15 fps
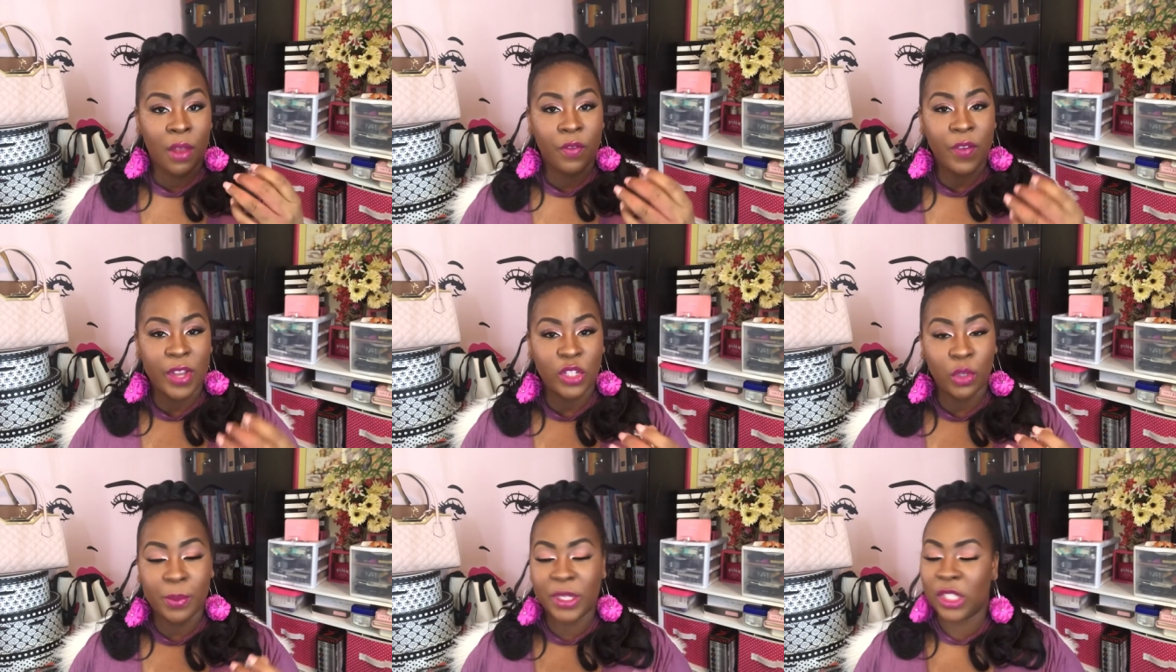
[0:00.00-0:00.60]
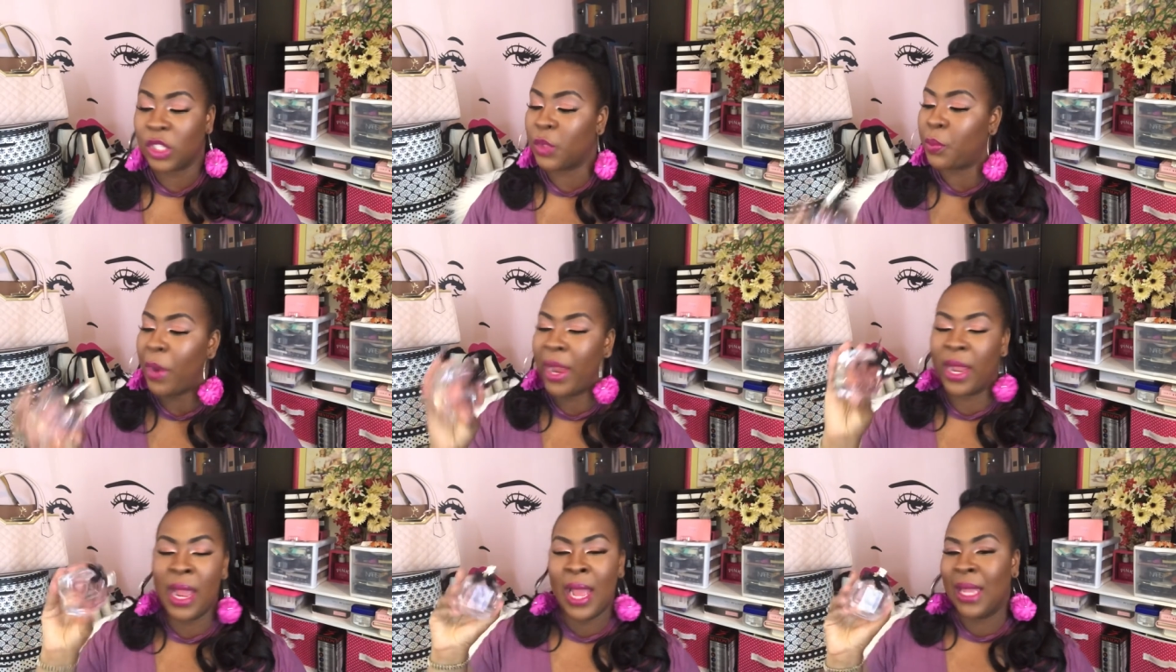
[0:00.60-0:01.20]
facial misting
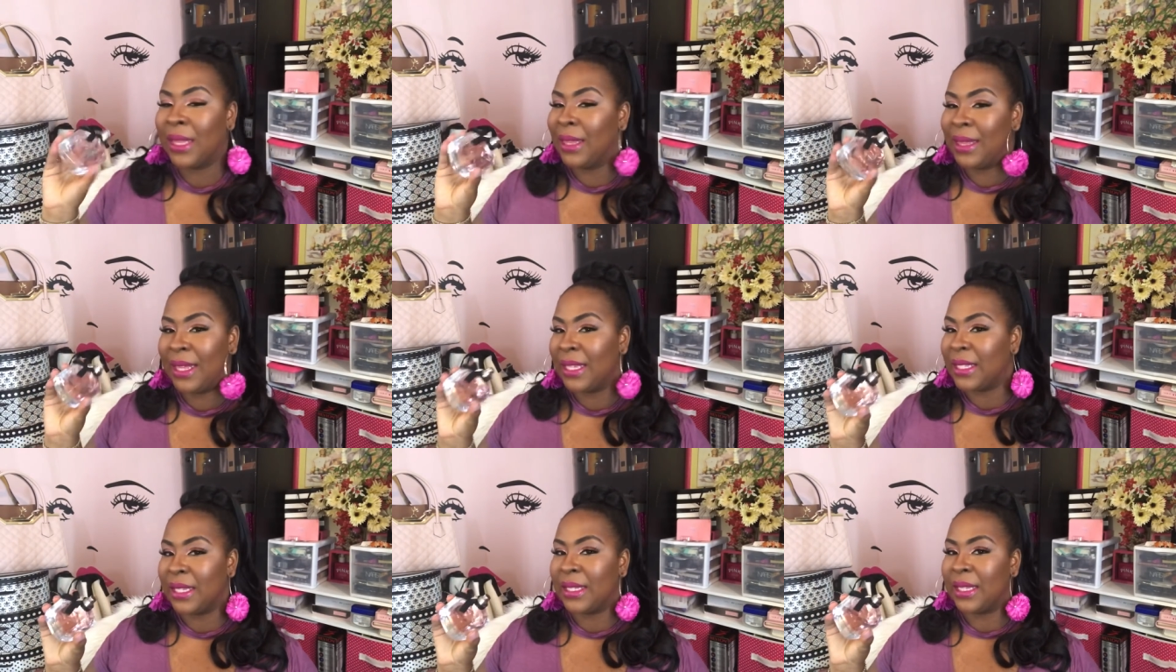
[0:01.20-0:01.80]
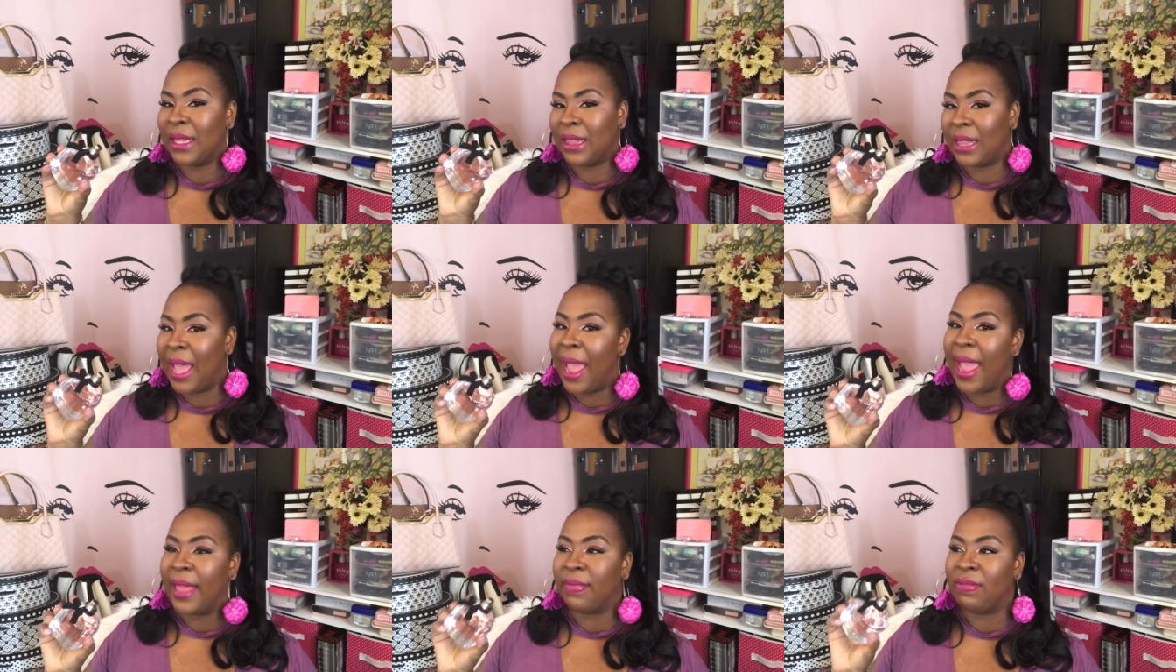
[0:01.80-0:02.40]
spray. This isn't
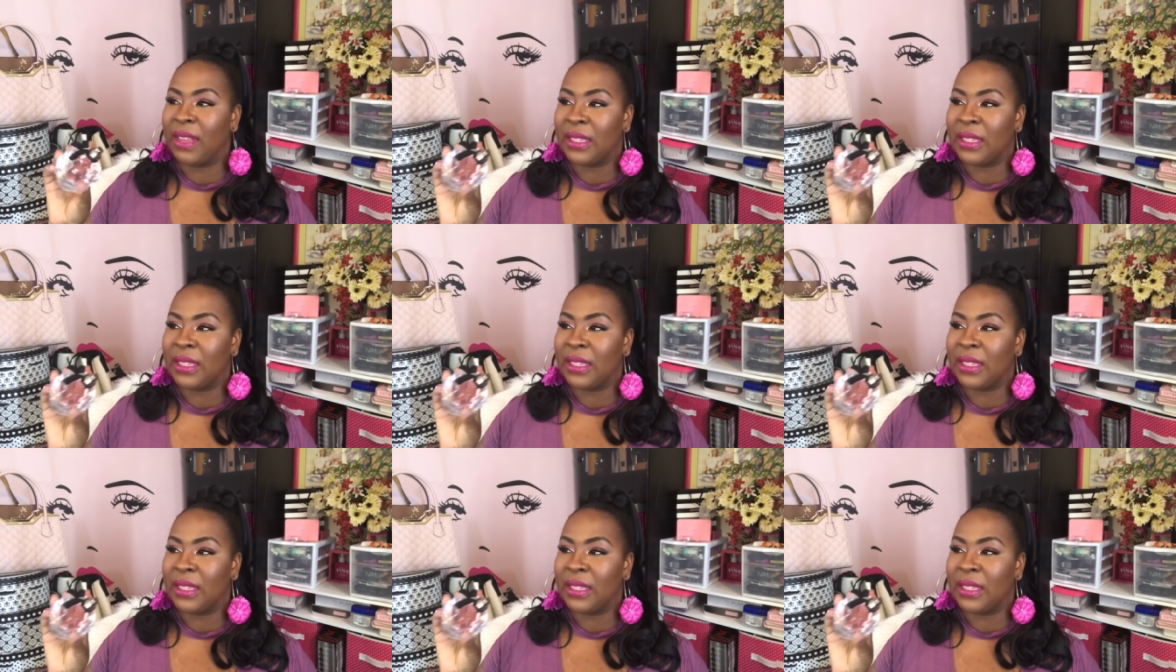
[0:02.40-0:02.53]
that.